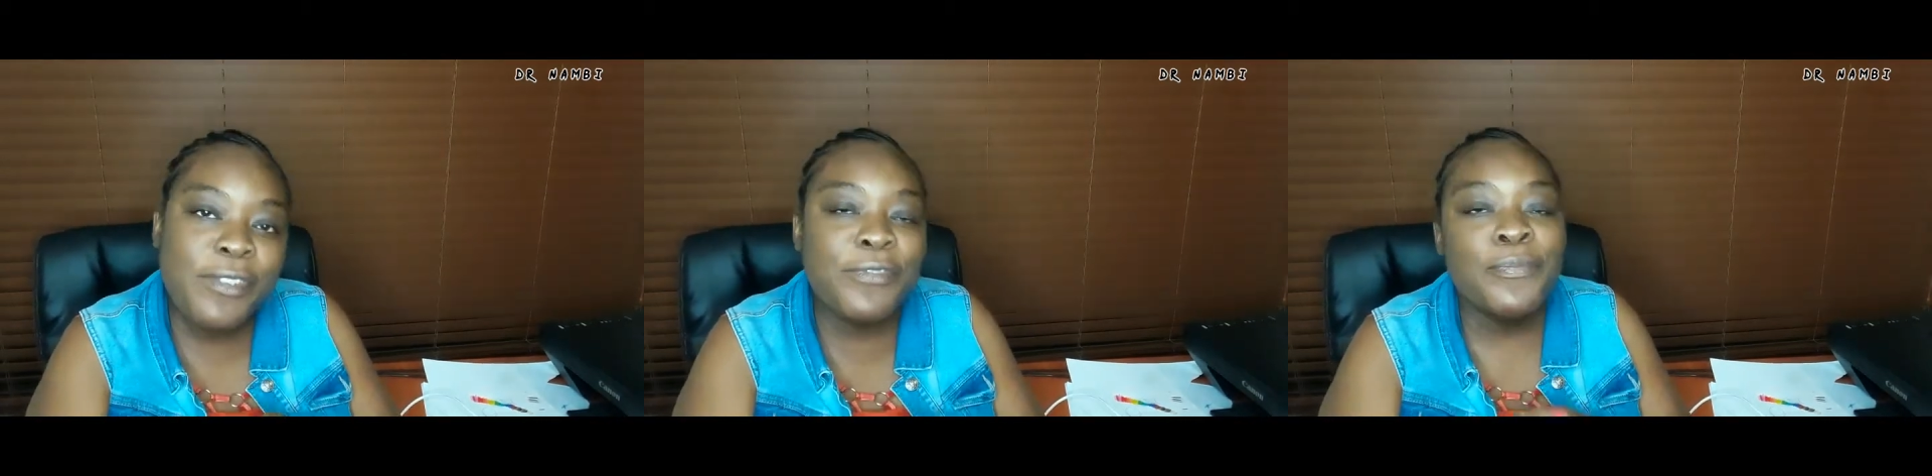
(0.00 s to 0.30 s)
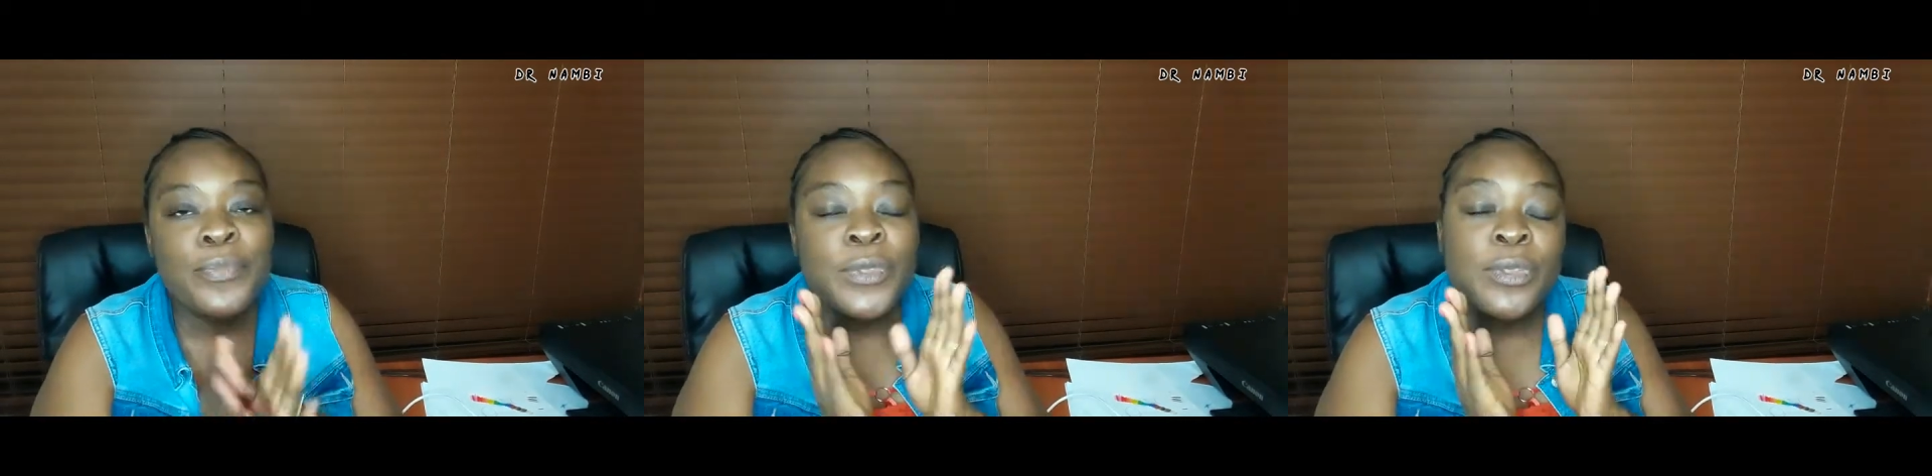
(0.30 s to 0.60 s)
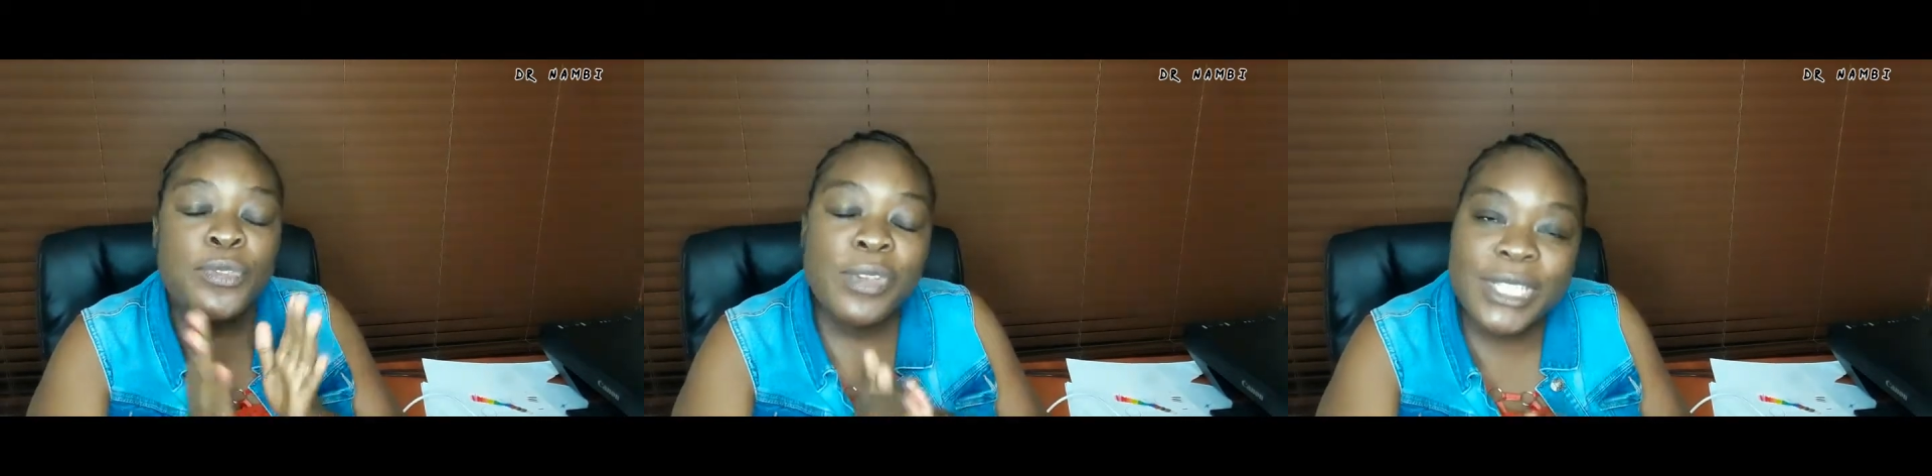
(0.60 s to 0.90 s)
of
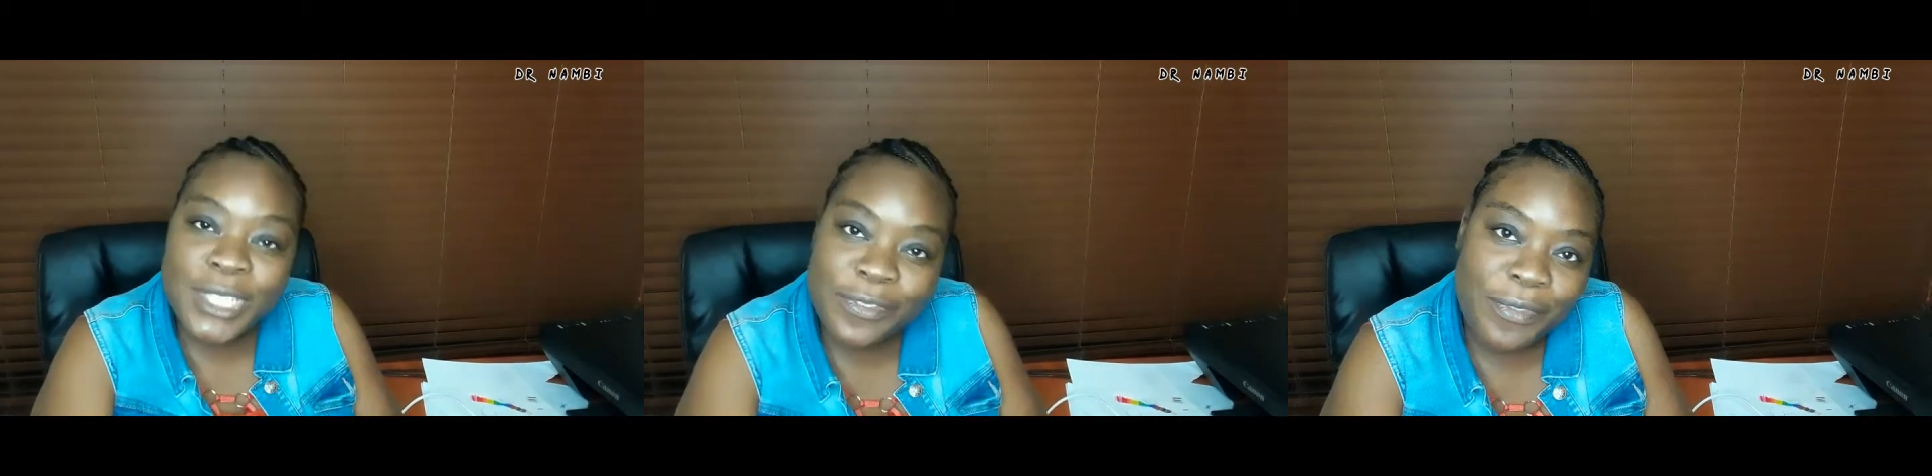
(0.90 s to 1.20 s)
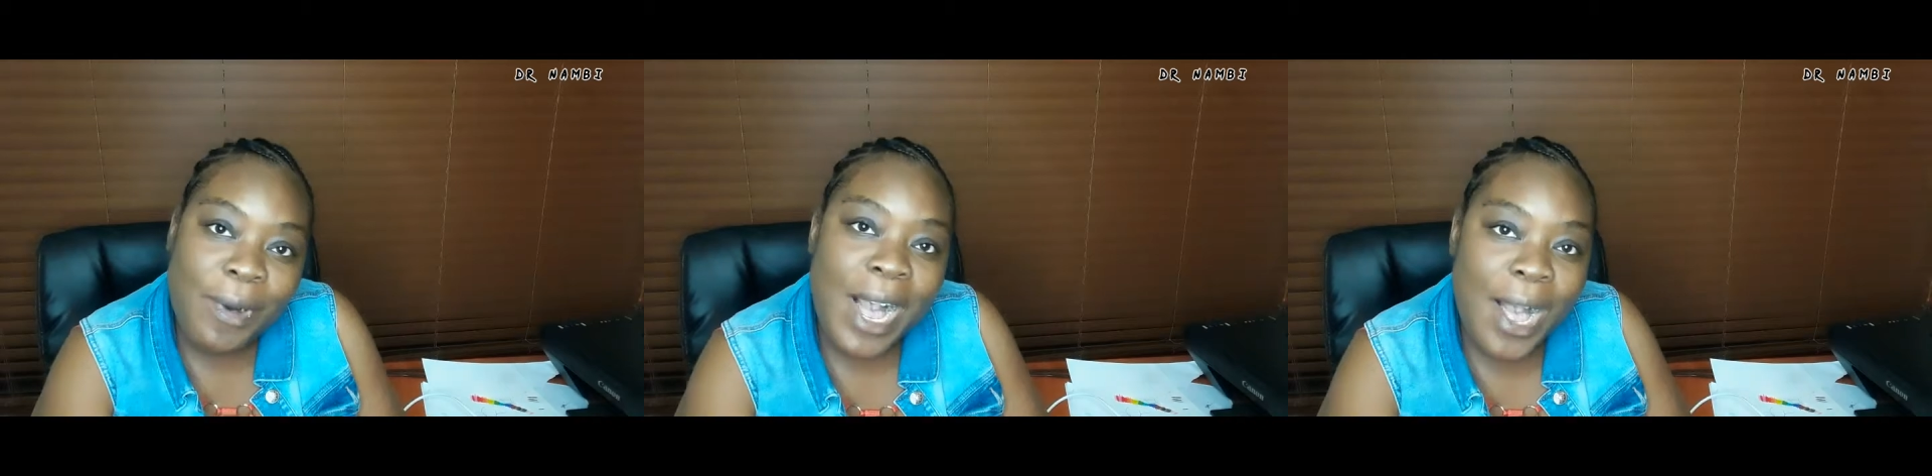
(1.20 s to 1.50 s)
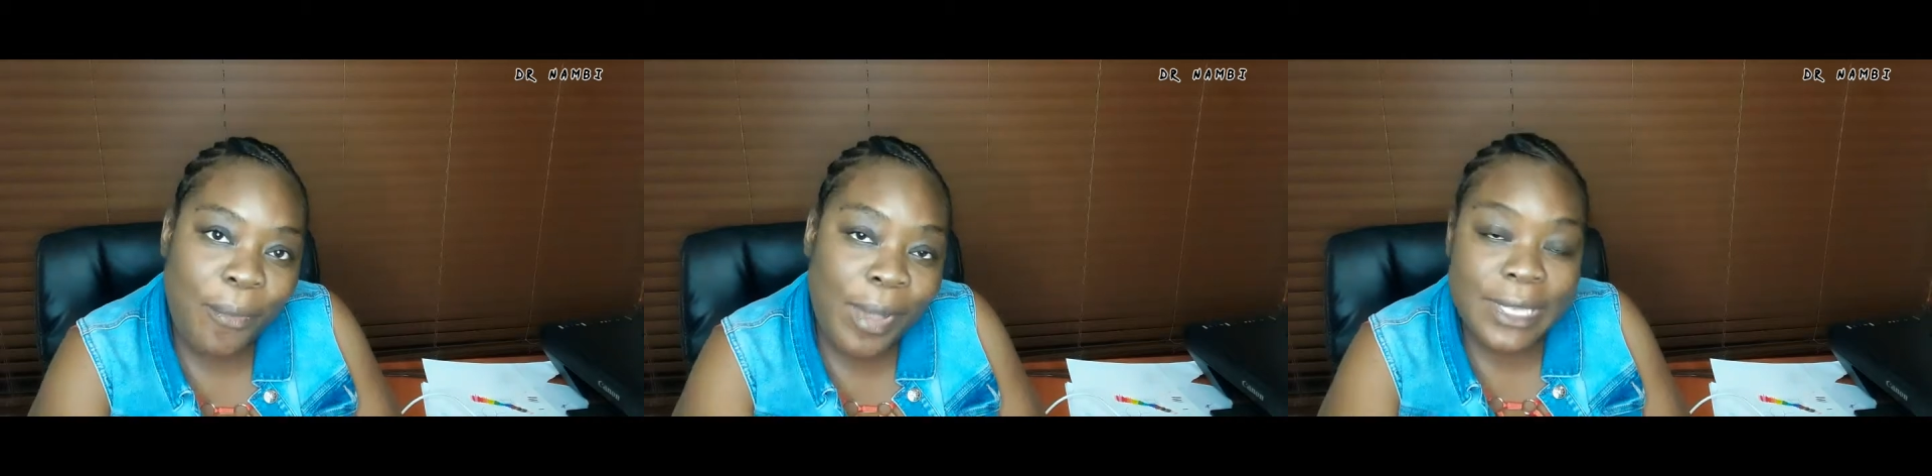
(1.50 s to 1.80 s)
24
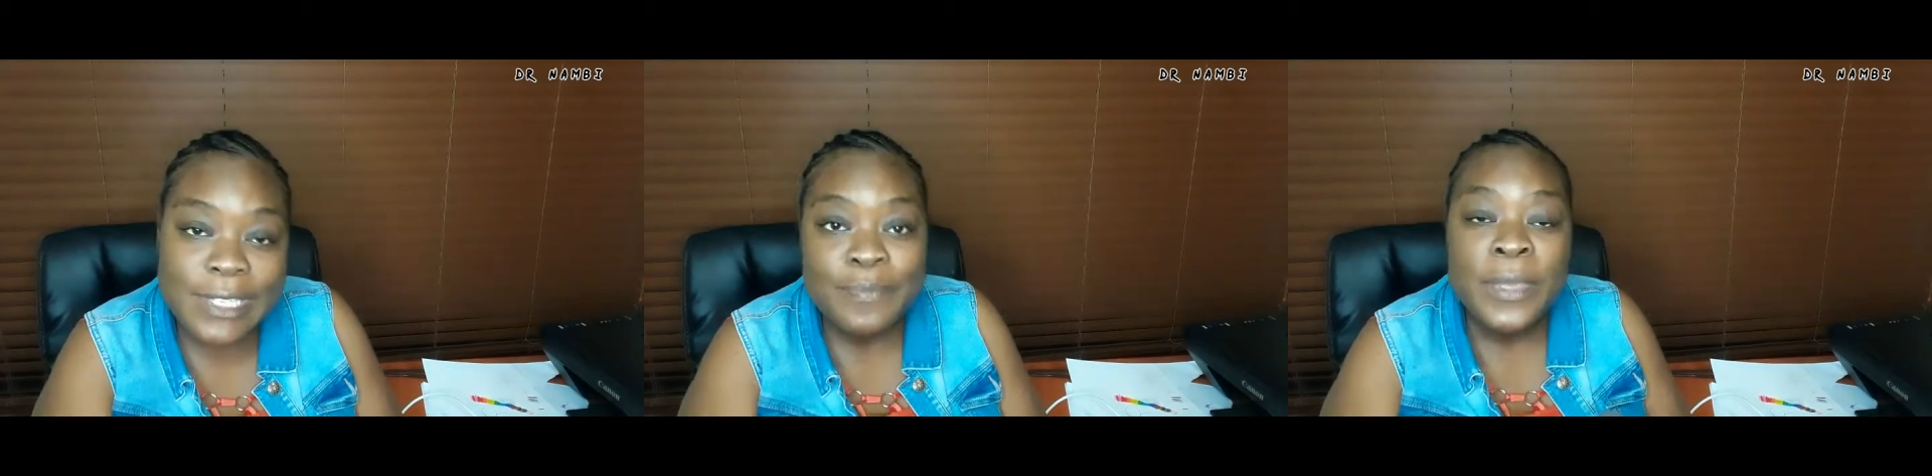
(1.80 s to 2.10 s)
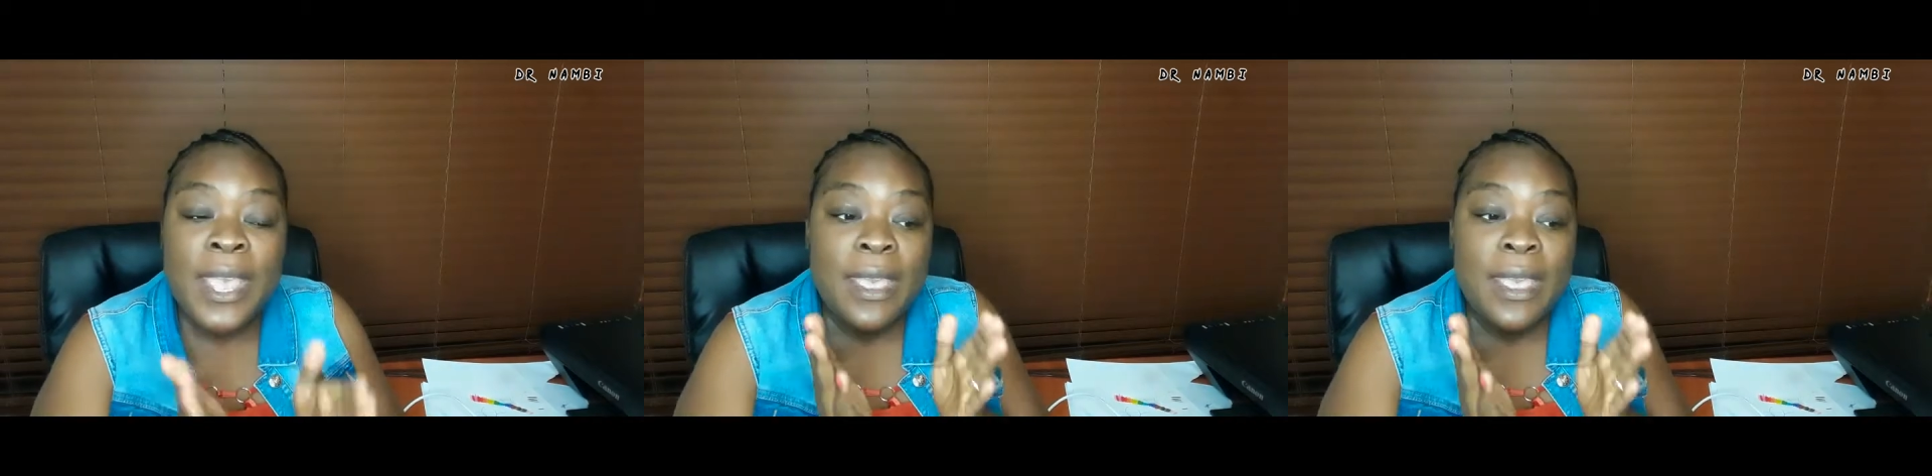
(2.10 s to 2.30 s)
hours.